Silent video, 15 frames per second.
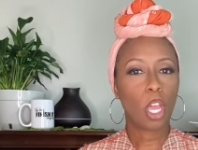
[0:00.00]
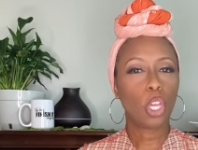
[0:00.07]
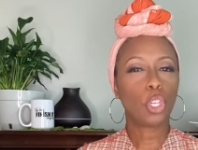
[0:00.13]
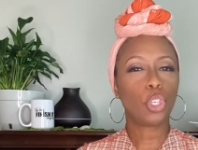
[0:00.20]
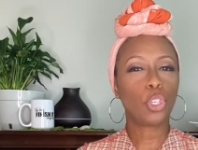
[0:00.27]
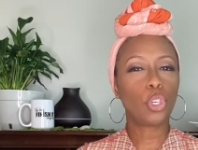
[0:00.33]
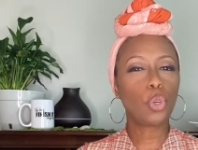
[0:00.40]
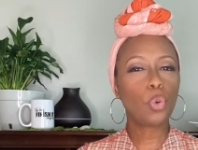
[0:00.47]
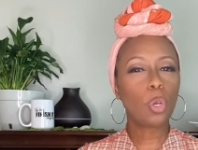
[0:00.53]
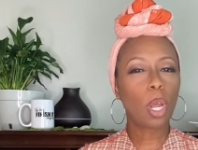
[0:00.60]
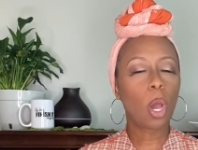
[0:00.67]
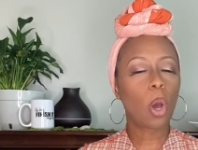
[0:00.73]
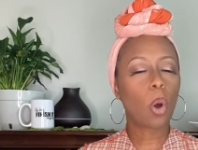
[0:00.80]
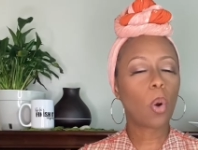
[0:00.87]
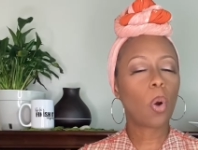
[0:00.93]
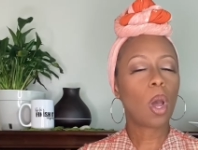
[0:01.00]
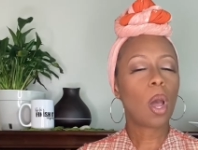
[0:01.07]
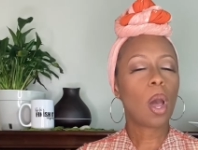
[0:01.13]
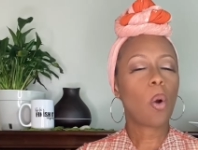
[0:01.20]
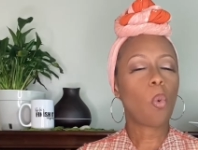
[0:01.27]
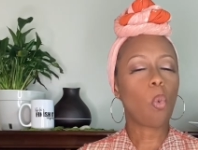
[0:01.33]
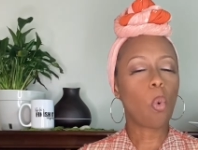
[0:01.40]
You know
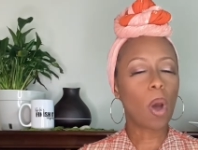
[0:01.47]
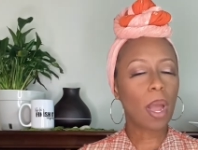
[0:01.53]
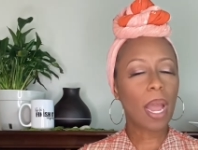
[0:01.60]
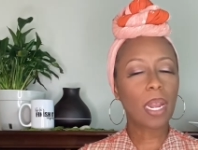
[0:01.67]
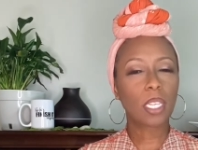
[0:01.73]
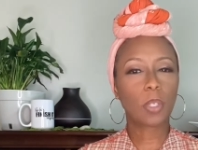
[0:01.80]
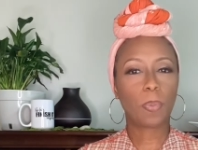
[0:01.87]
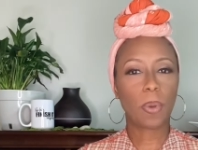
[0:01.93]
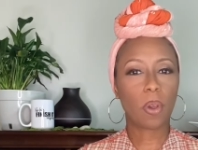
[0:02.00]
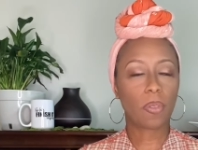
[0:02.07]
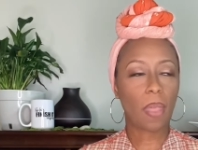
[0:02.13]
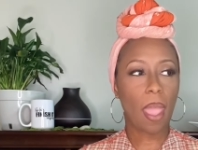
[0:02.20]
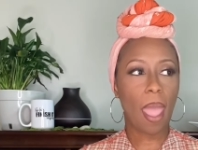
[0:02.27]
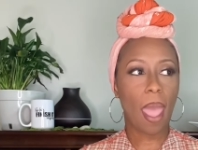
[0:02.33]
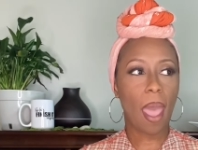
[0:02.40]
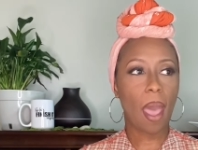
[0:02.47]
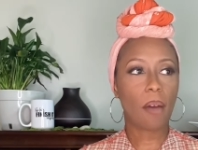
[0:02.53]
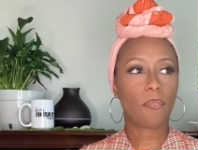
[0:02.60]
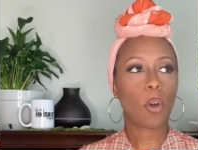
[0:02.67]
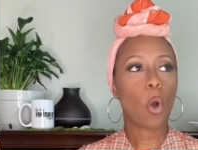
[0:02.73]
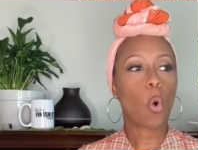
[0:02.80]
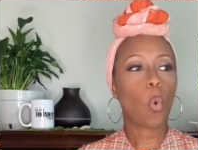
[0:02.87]
what kind of spirit they have,
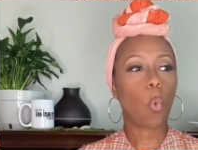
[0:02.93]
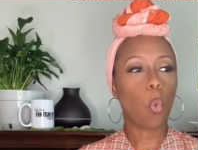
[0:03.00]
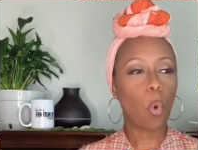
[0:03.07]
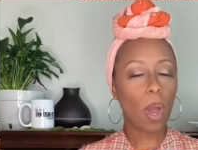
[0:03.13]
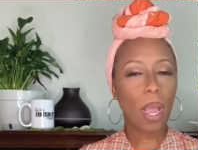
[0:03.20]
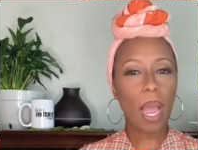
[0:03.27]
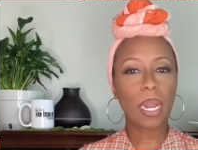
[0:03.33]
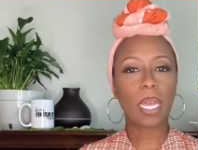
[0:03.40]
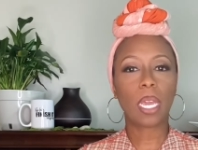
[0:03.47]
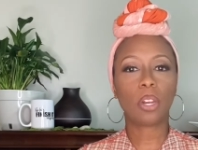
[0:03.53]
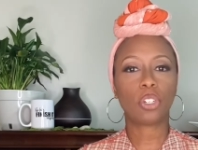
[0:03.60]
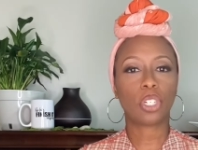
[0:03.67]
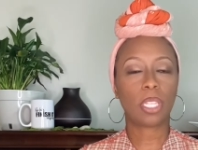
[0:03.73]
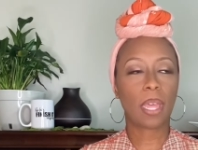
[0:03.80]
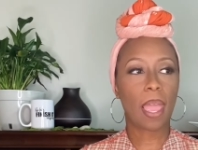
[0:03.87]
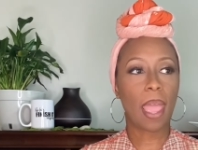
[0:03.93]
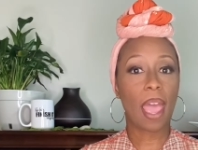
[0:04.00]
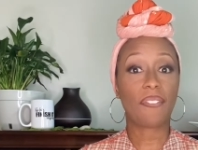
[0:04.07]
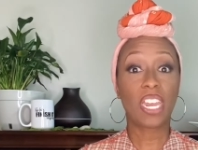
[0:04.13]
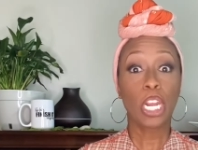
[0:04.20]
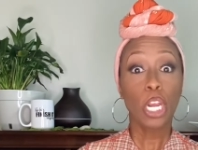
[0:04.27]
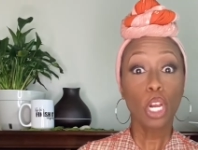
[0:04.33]
what kind of energy they have.
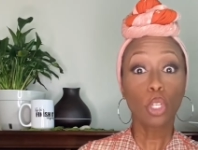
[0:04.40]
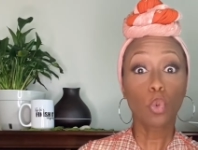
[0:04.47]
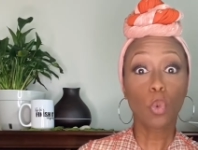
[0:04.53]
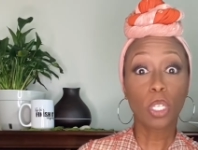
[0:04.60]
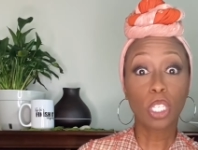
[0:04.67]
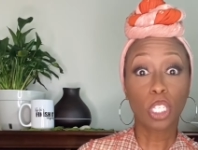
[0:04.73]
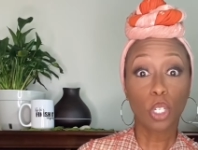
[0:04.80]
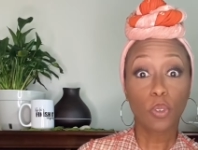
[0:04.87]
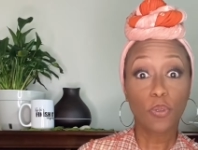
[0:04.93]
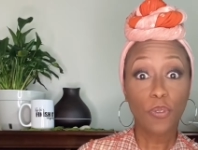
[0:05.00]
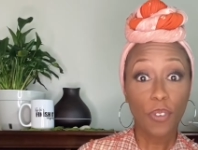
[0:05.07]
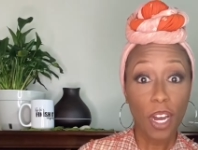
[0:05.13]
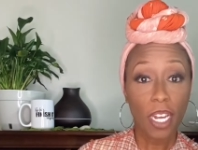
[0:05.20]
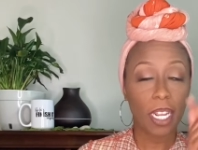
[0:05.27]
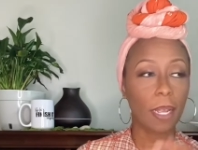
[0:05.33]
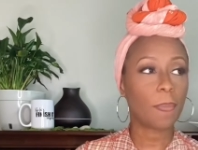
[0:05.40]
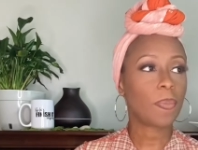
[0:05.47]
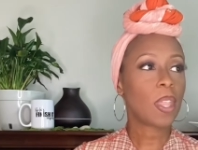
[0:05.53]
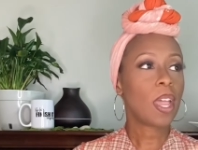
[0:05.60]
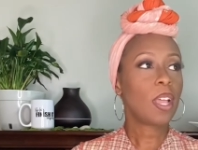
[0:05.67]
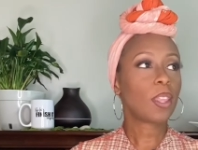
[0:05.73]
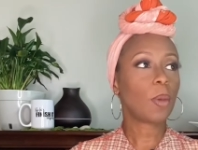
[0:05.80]
And here's what's so funny
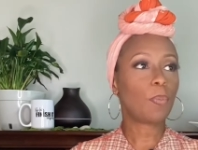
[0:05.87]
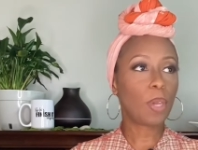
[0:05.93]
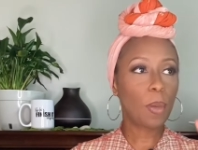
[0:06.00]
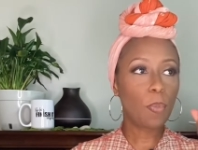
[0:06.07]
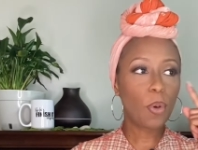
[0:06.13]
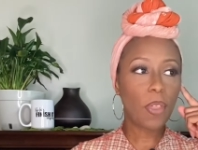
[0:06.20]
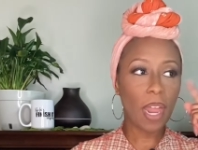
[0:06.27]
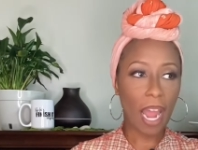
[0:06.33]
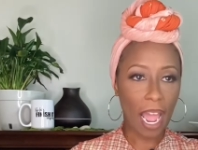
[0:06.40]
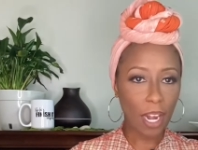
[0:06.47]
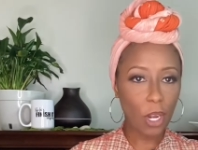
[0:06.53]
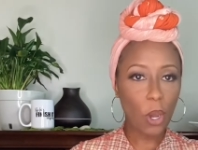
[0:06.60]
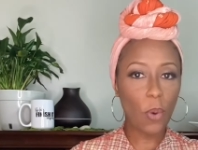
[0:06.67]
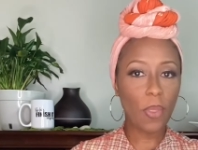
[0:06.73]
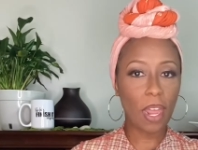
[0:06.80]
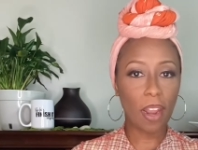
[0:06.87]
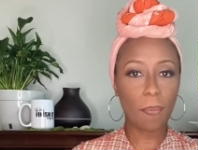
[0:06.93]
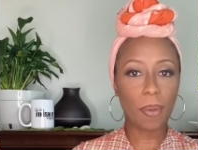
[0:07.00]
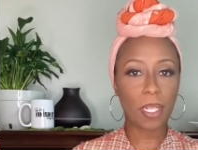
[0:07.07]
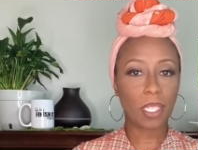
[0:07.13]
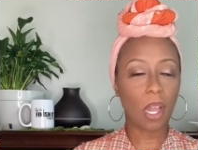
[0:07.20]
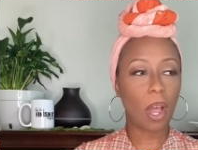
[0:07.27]
the people that I know that have
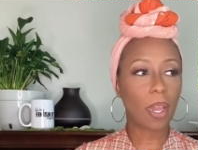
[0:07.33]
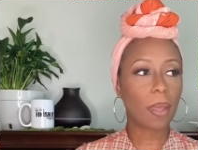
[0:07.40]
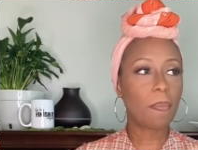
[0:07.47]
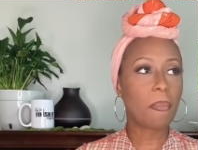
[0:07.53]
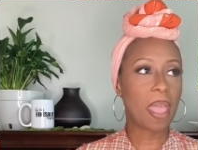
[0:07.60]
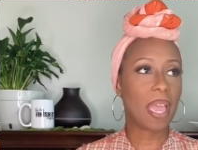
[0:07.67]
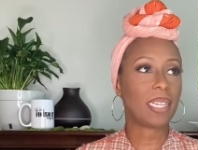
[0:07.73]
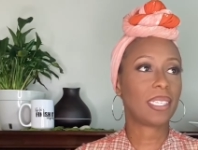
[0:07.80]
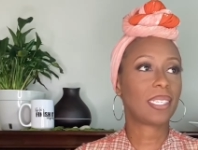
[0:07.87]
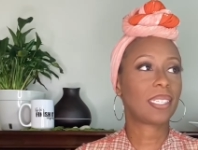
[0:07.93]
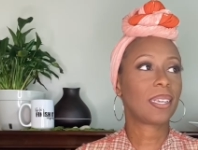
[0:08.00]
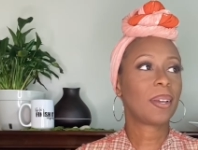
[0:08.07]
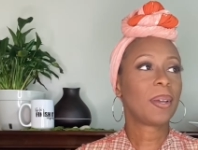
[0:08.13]
been talking mess,